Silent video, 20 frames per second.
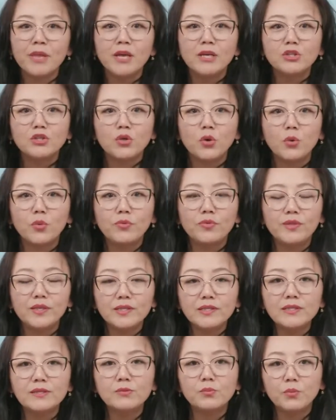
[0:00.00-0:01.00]
So
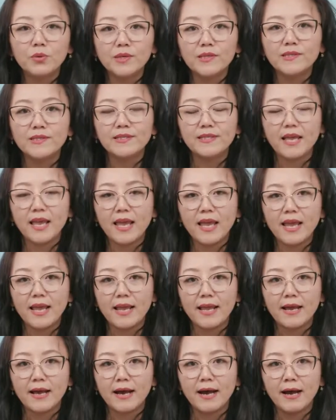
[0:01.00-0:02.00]
this was a